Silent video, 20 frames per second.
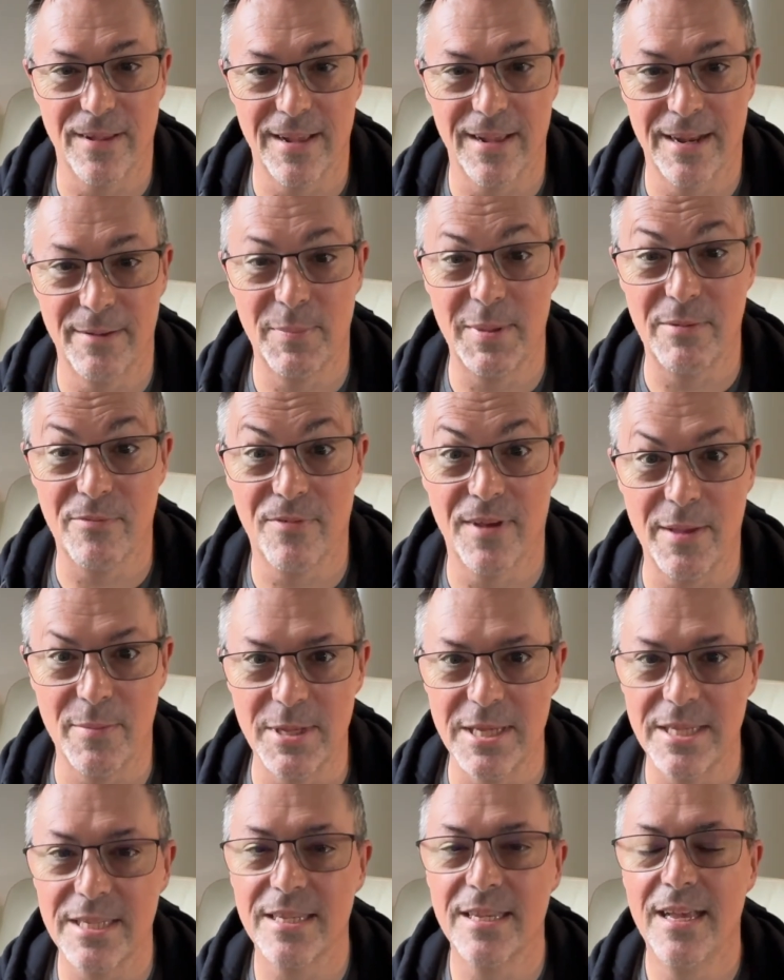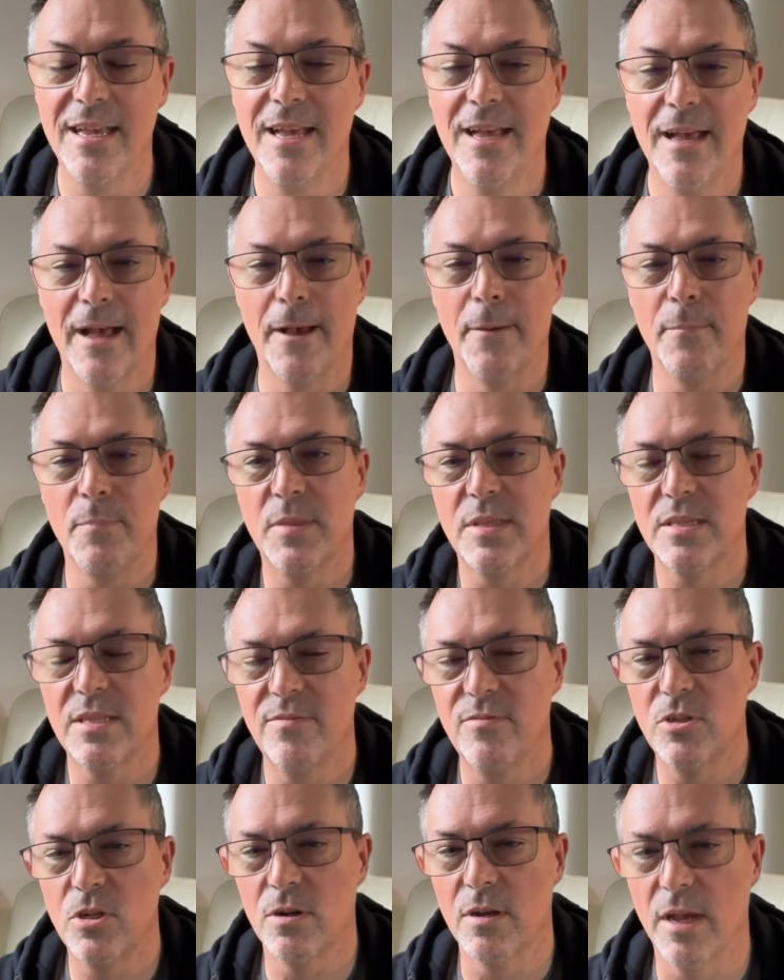a bit famous.
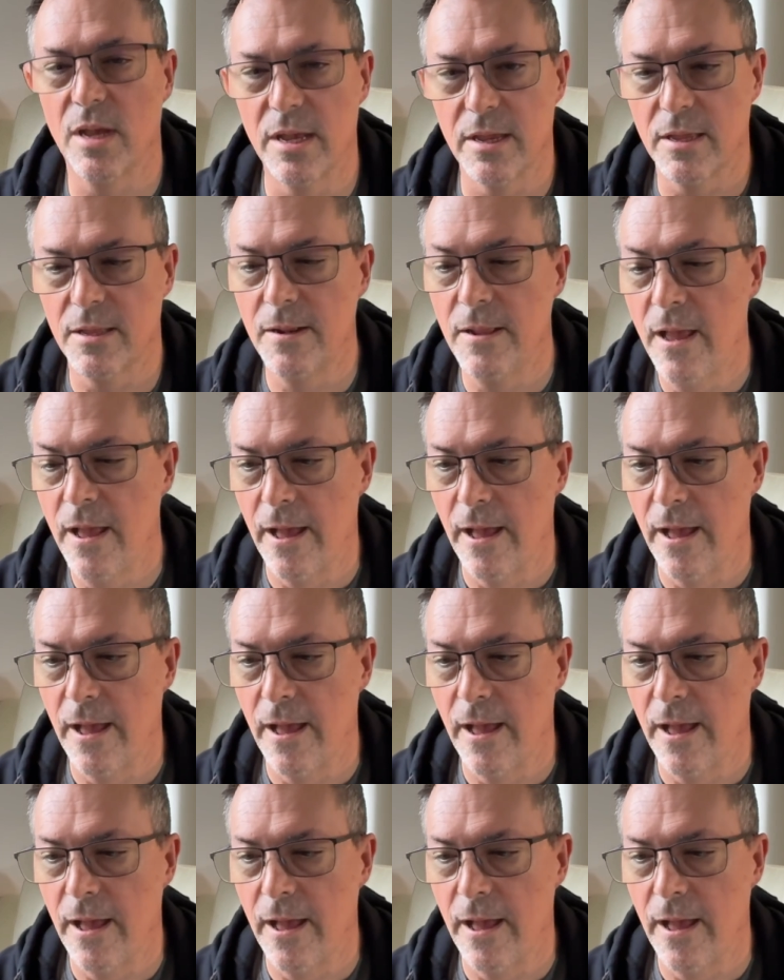Sifu John Kogan